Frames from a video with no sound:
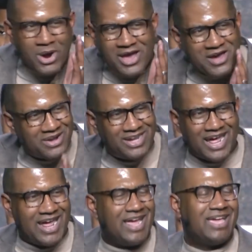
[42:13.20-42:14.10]
you are here
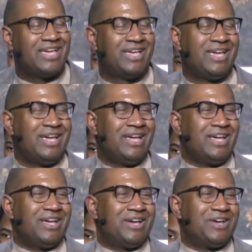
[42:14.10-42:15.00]
today,
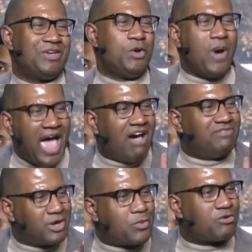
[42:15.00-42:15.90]
you
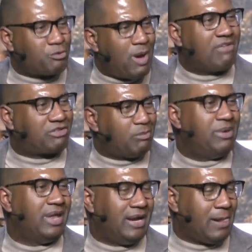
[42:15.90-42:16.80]
have the
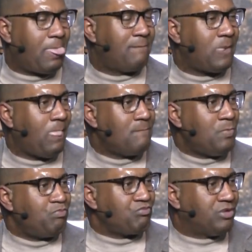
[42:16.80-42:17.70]
responsibility
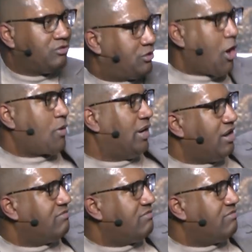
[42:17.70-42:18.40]
to turn and